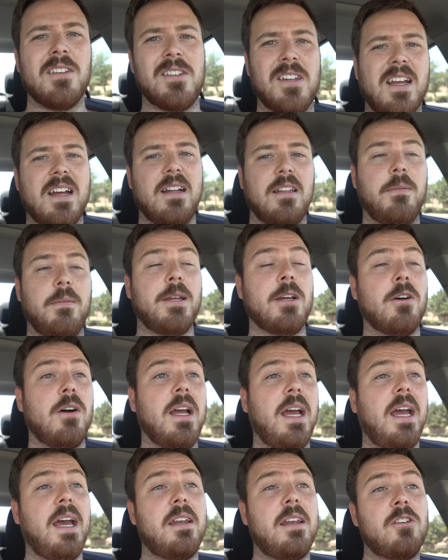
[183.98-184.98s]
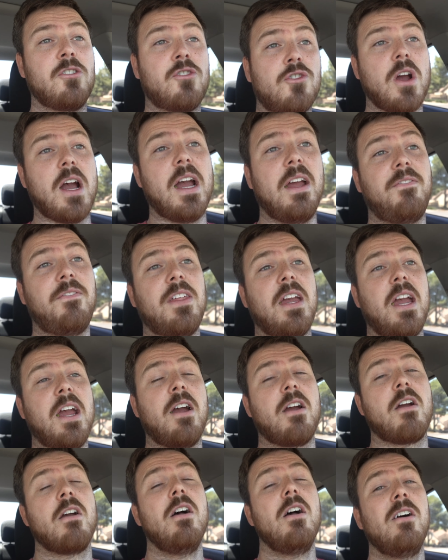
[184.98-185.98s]
So yeah, let me go ahead, drive
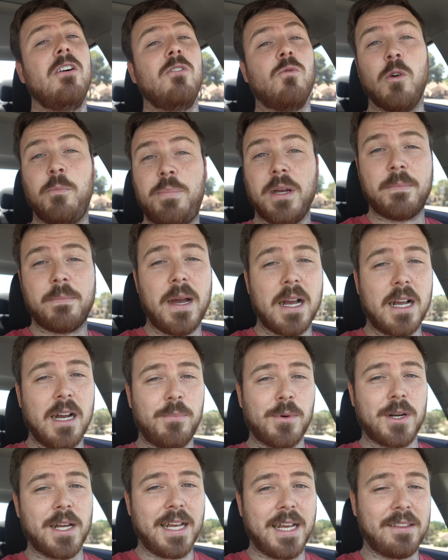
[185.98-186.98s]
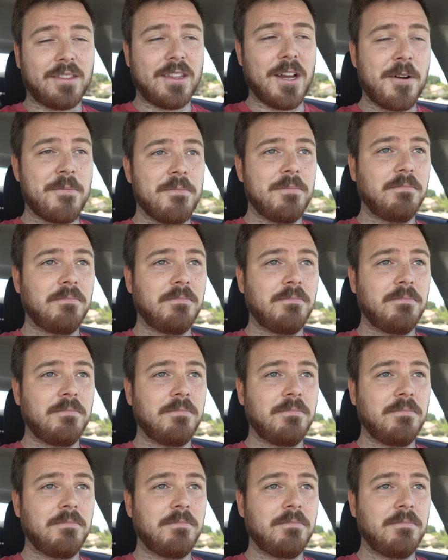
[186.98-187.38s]
there. We'll pick back up when I get there.